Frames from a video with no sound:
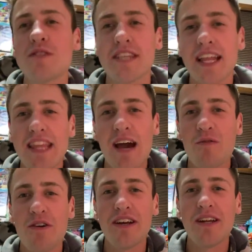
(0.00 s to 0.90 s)
sent that
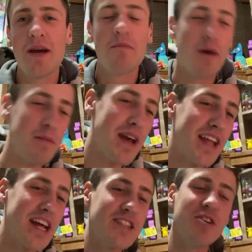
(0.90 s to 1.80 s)
one, but man,
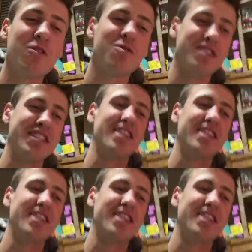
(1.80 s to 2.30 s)
that joke was